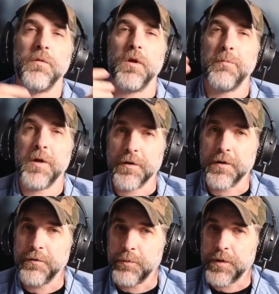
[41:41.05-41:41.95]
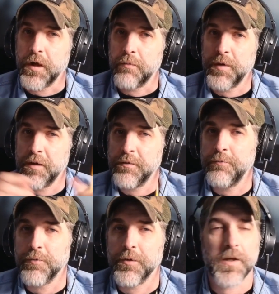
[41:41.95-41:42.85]
Americans, we come in,
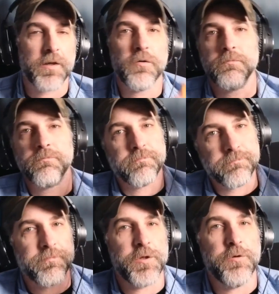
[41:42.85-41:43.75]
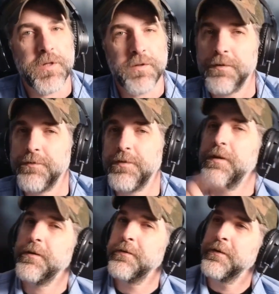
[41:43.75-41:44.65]
we're like, oh, you need this
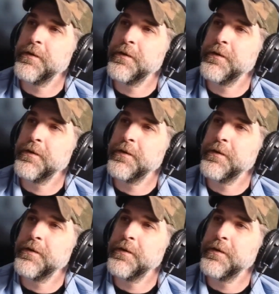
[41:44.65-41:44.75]
here.